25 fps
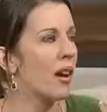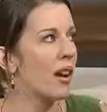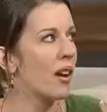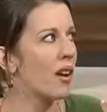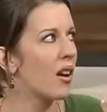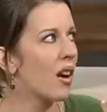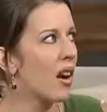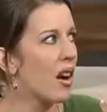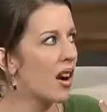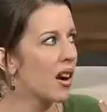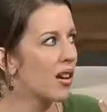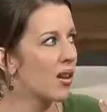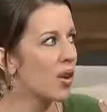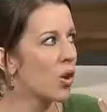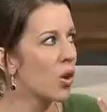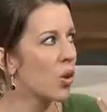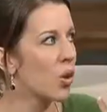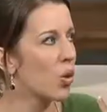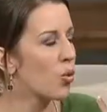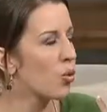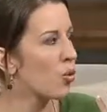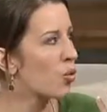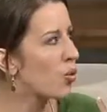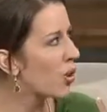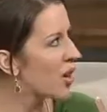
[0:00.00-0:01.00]
God, you're
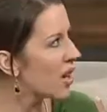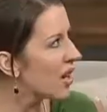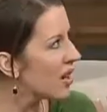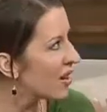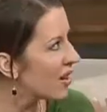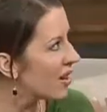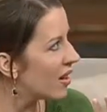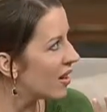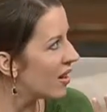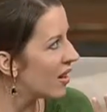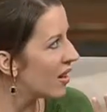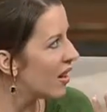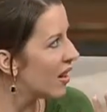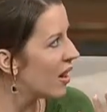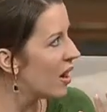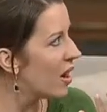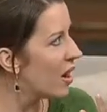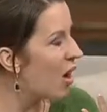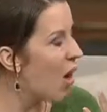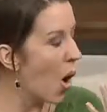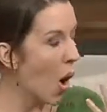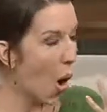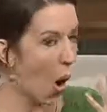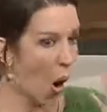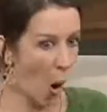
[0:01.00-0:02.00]
real.
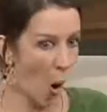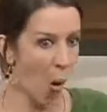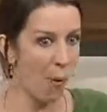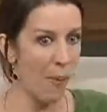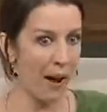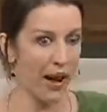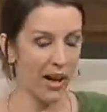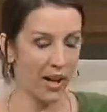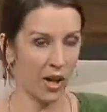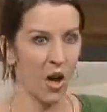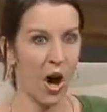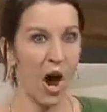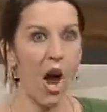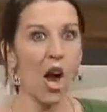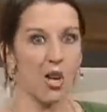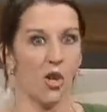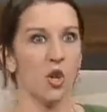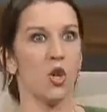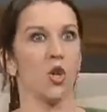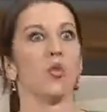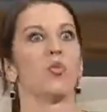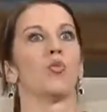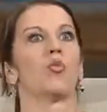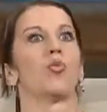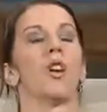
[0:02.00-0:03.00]
Oh my God,
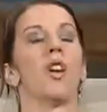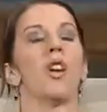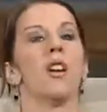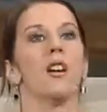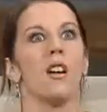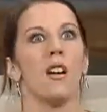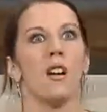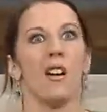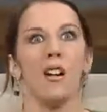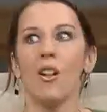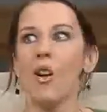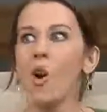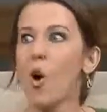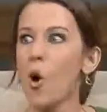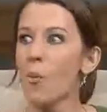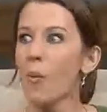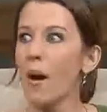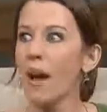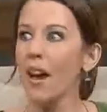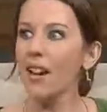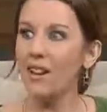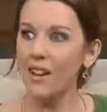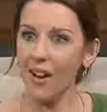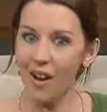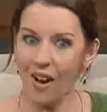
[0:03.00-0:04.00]
you're real. Oh
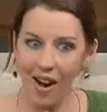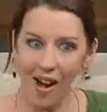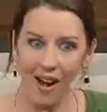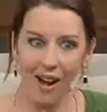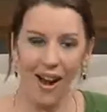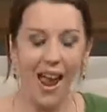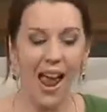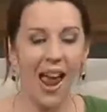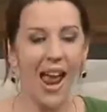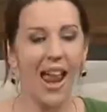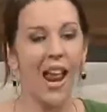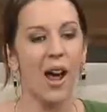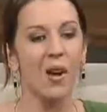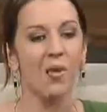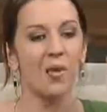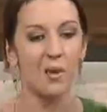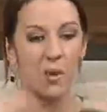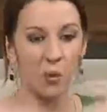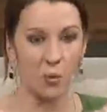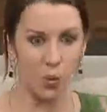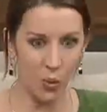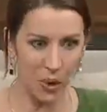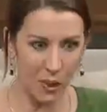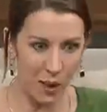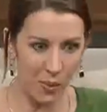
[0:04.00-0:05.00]
my God. And I was
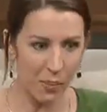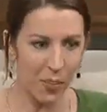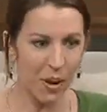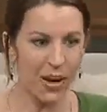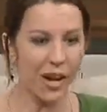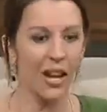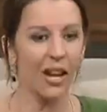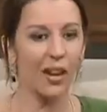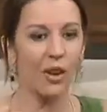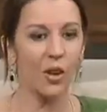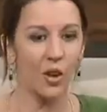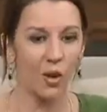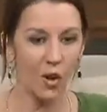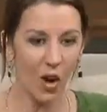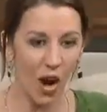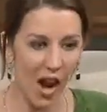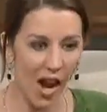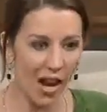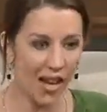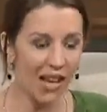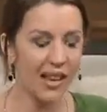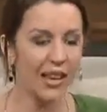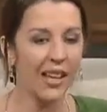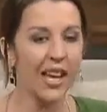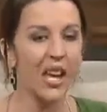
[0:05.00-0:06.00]
weeping and
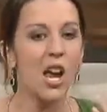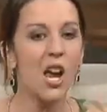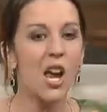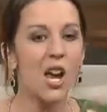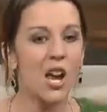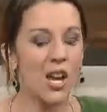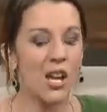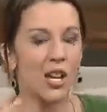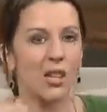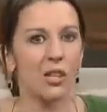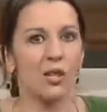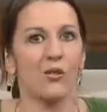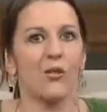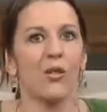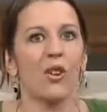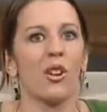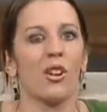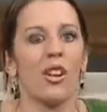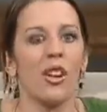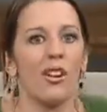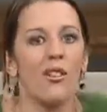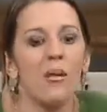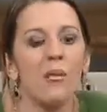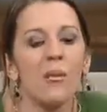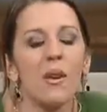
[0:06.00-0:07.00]
crying. Like, he was
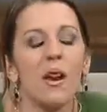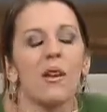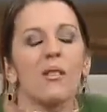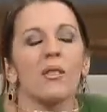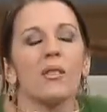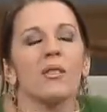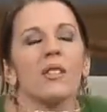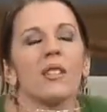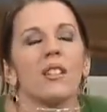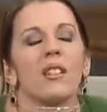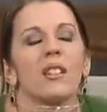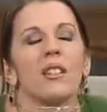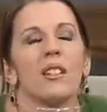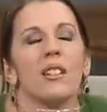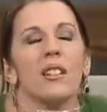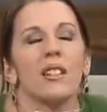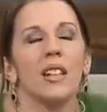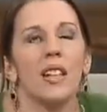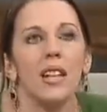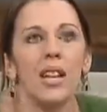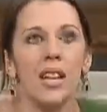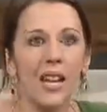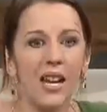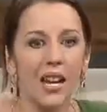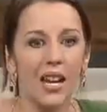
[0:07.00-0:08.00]
forgiving me. I was
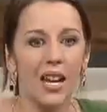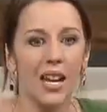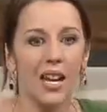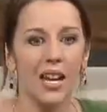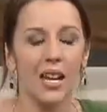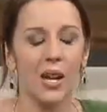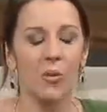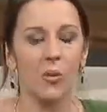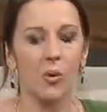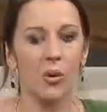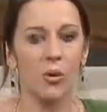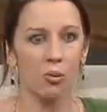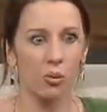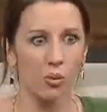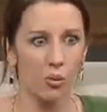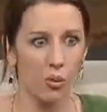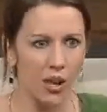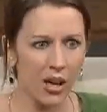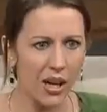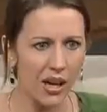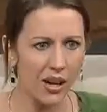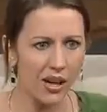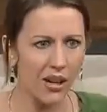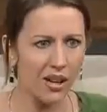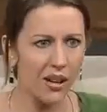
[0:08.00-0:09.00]
clean, and he was
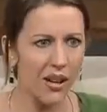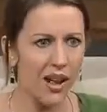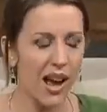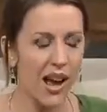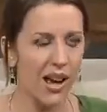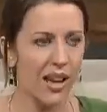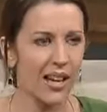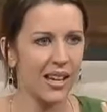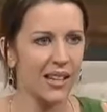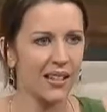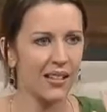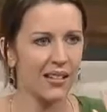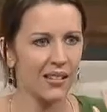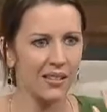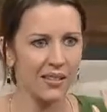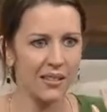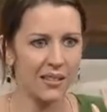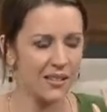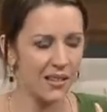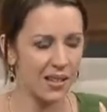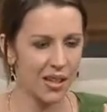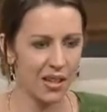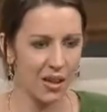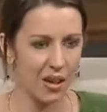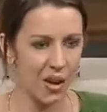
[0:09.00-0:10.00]
real, and he,
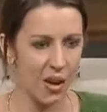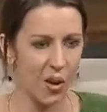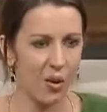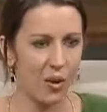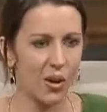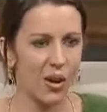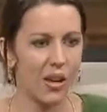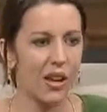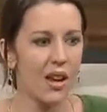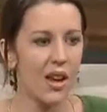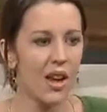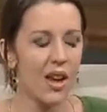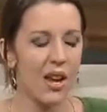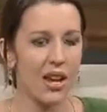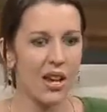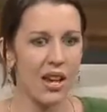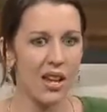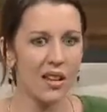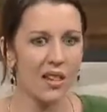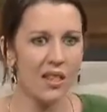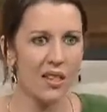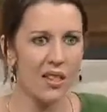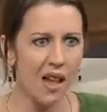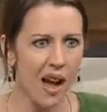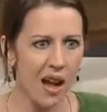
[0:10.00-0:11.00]
you know, he
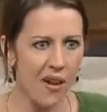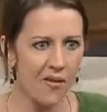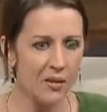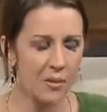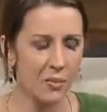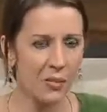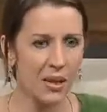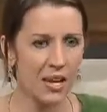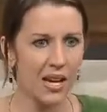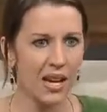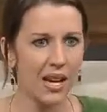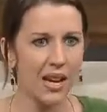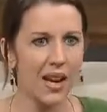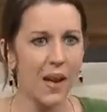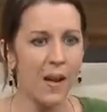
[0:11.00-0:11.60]
loved me.